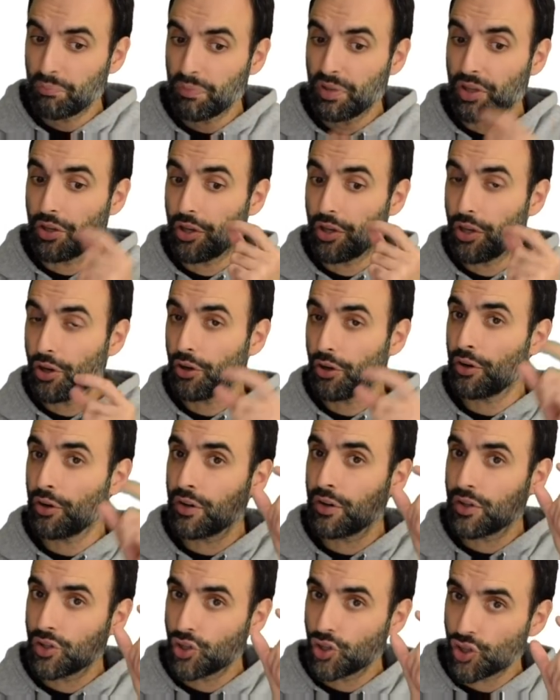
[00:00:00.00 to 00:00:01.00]

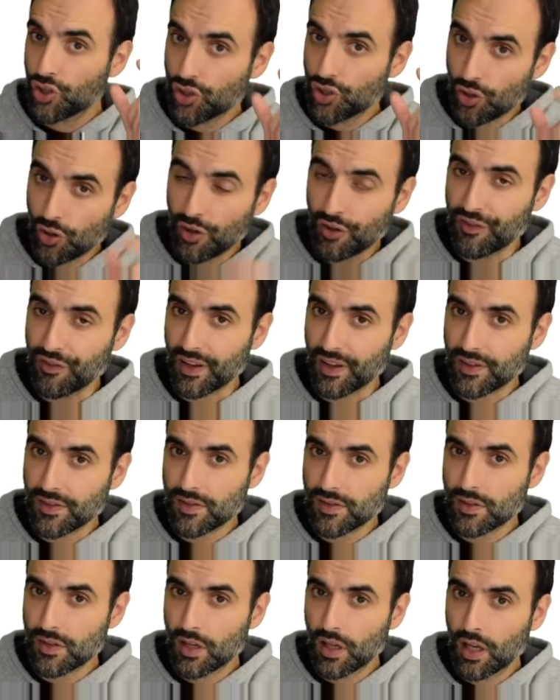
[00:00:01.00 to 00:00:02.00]
pure
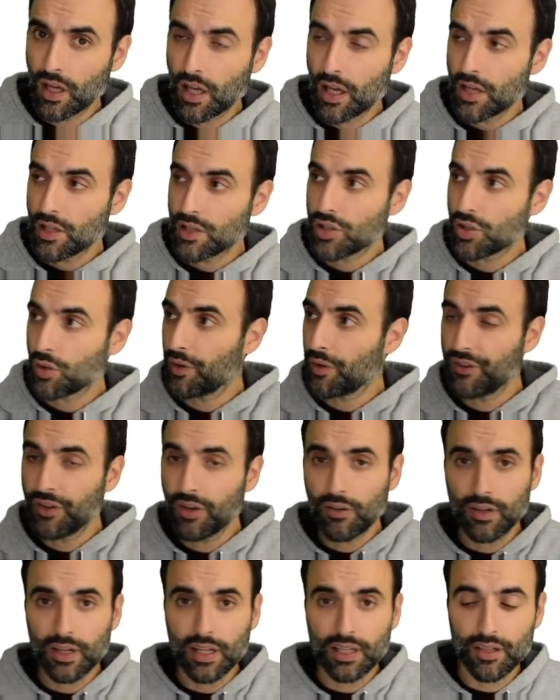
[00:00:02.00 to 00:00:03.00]
service. So if
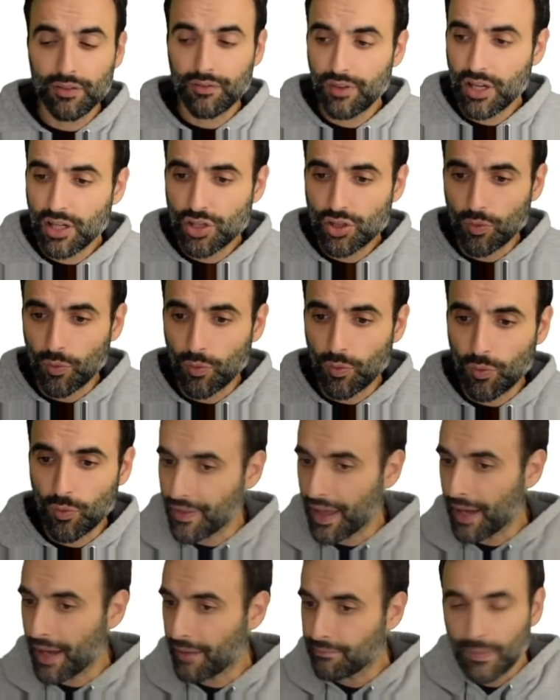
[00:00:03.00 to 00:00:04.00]
you're an individual
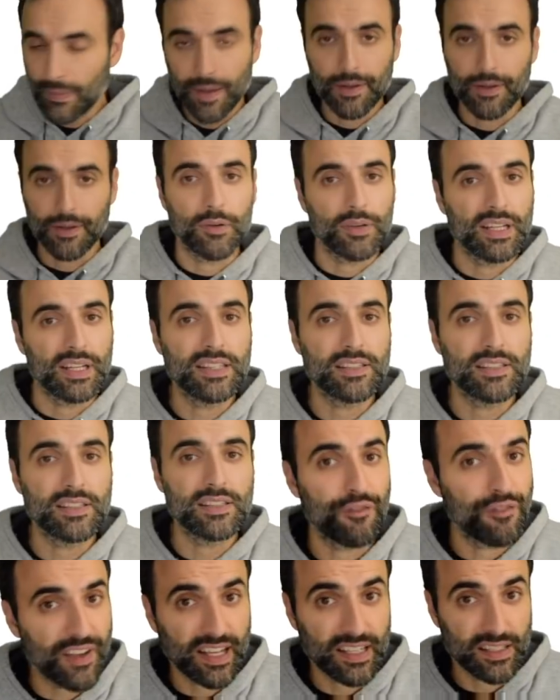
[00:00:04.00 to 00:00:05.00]
that, I don't know, needs to
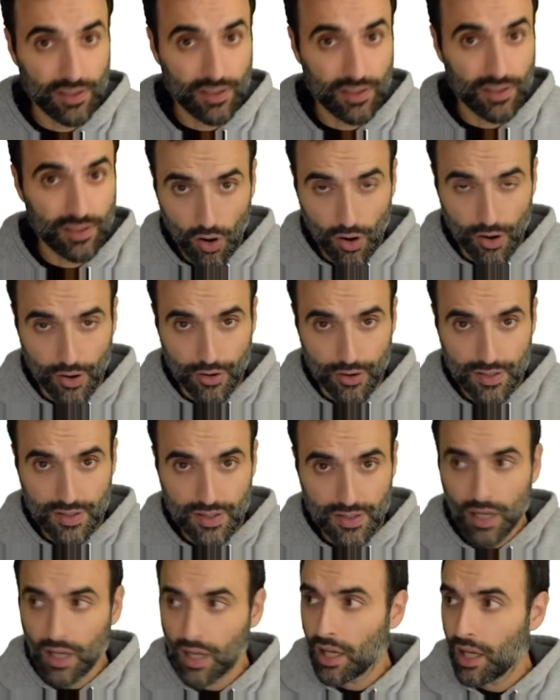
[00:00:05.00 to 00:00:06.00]
fix
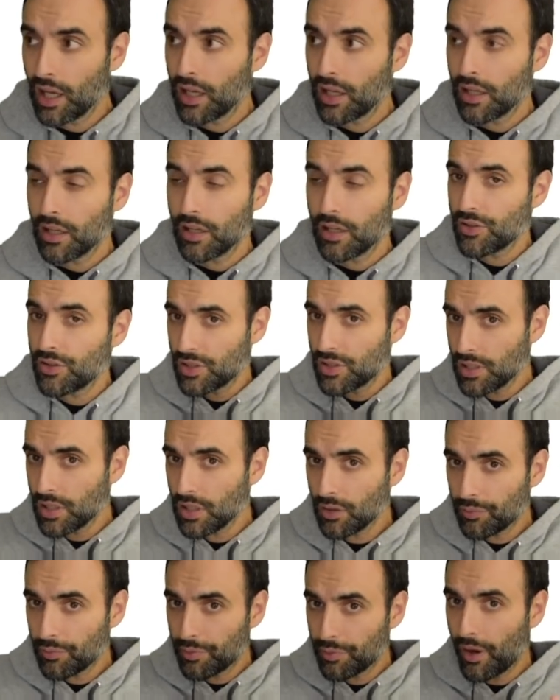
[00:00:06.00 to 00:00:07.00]
cars, you're
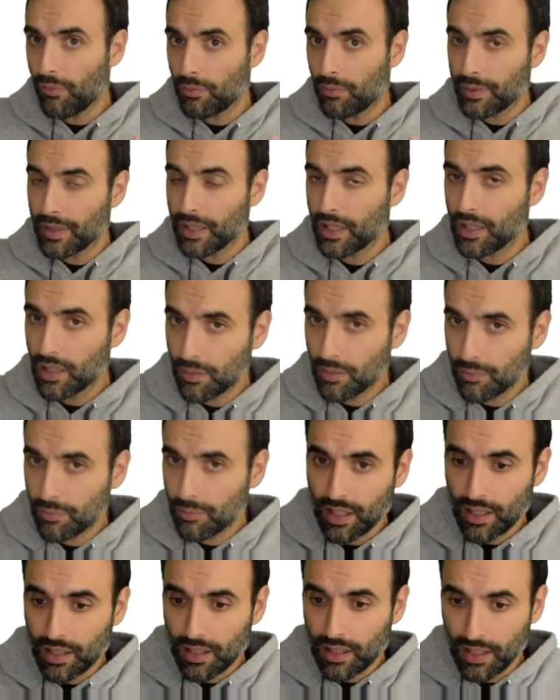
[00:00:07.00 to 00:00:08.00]
still probably going to
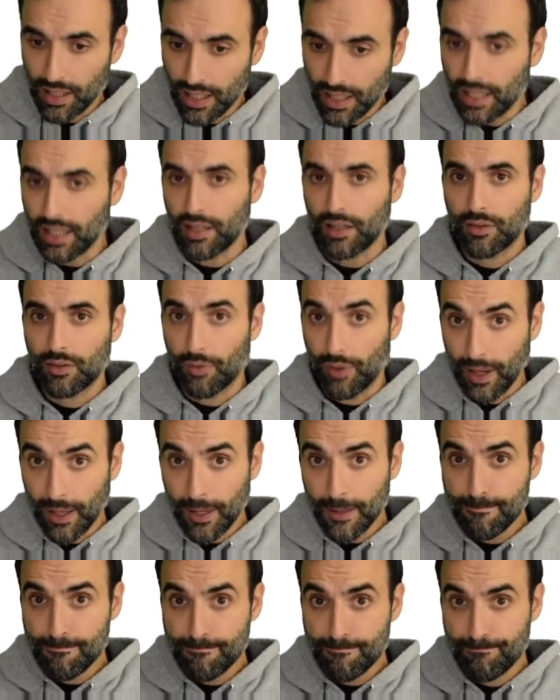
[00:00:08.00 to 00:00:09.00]
be in need,
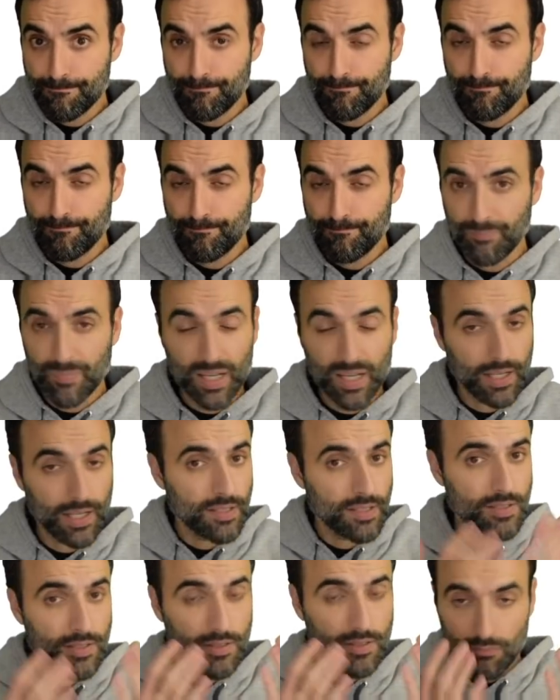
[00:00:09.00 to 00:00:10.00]
right?
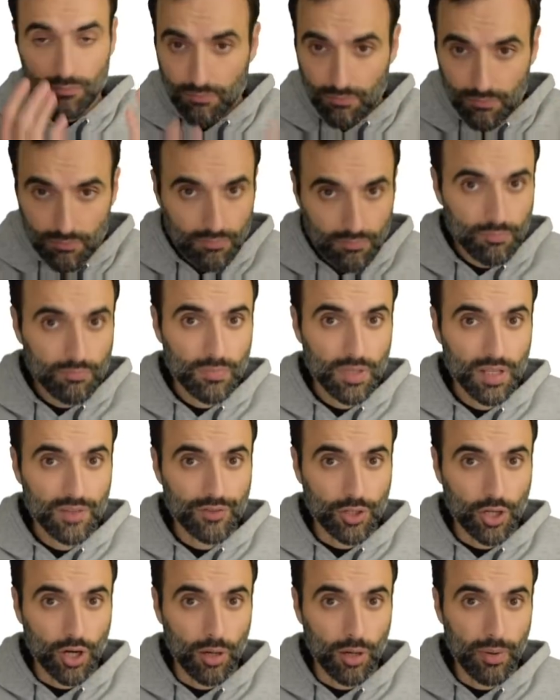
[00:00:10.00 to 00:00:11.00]
Because if
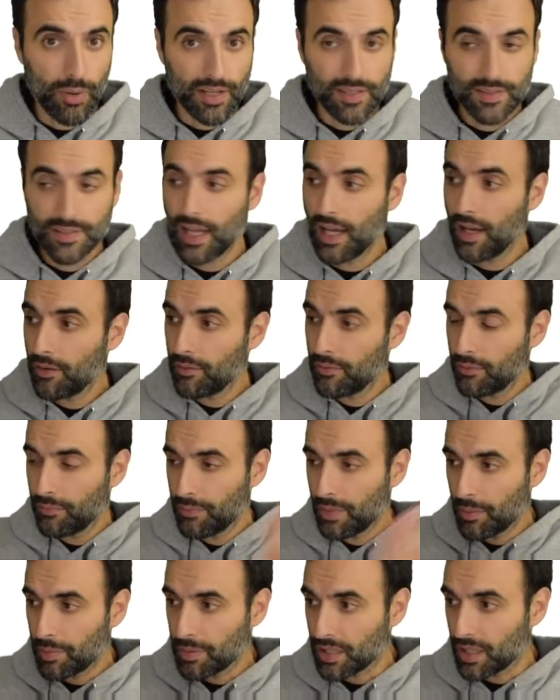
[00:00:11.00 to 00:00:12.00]
the car breaks down,
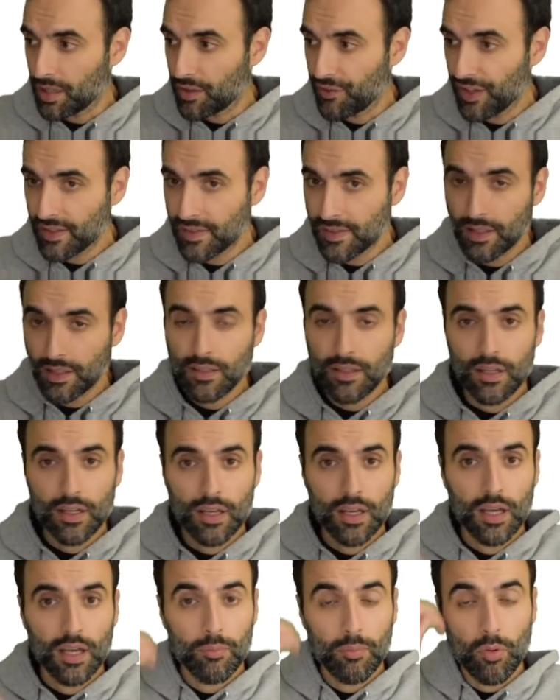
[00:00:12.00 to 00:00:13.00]
people need to fix it.
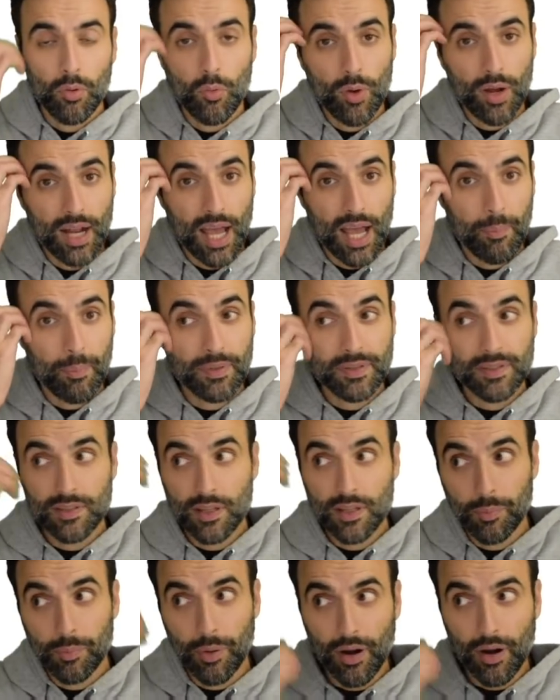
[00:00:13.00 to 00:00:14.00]
But what happens to the